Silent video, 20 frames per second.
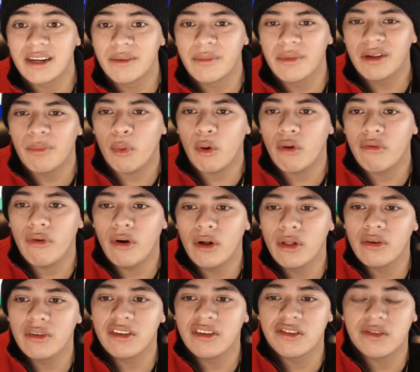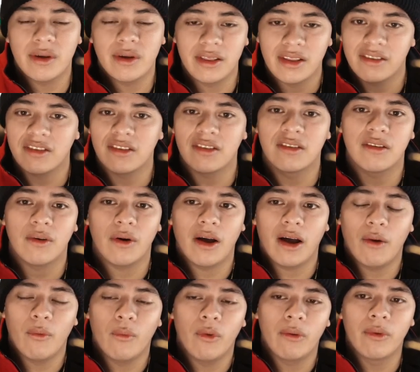to be the portfolio of this one. This is
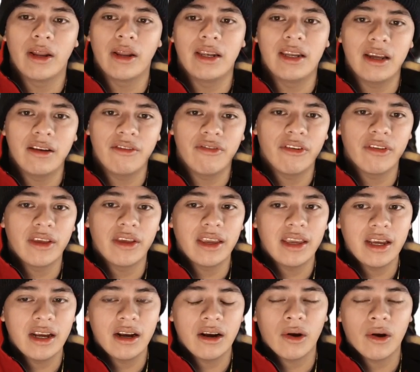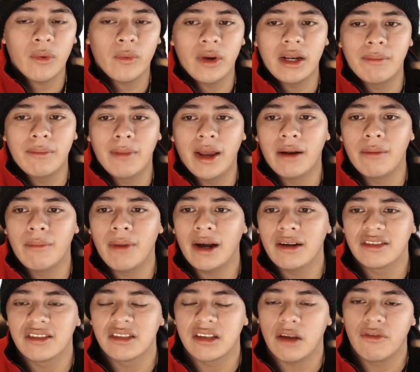what we did for the year. We made
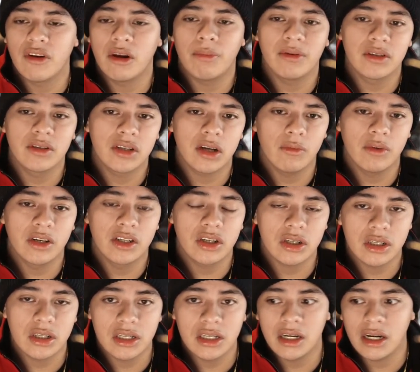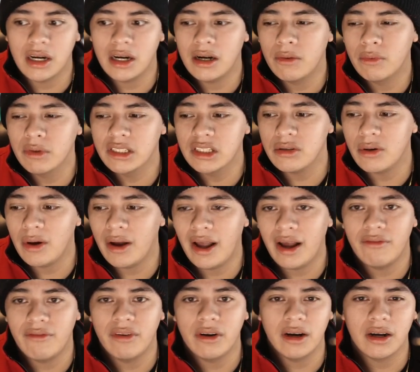about 70% return. We still
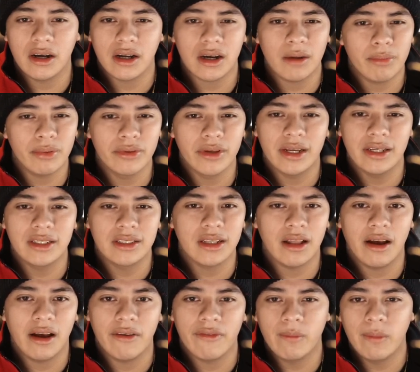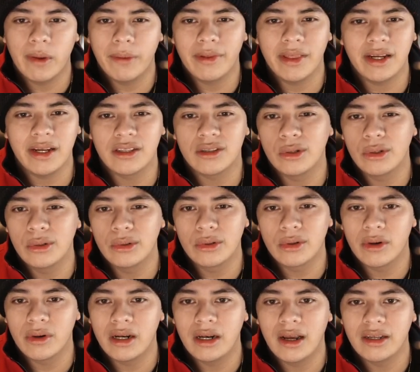have a couple days left, maybe like
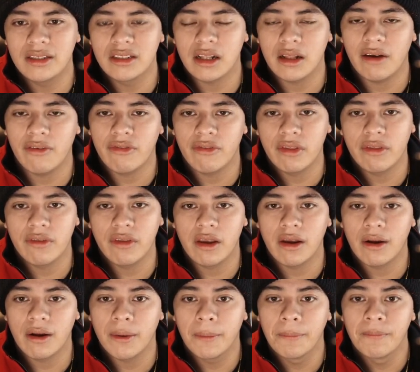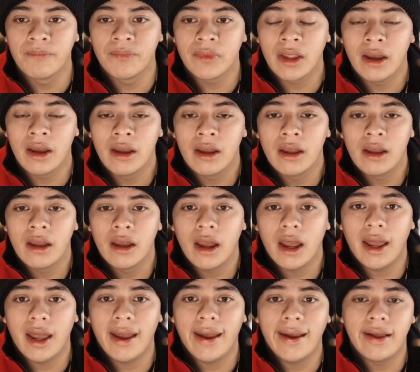2-3 days left for the year.
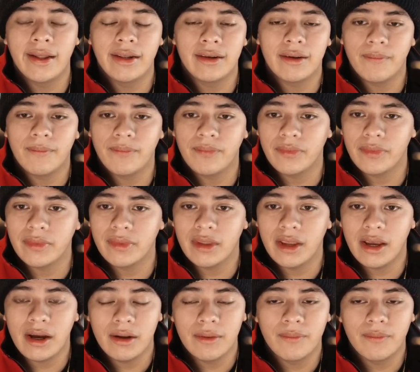And yeah,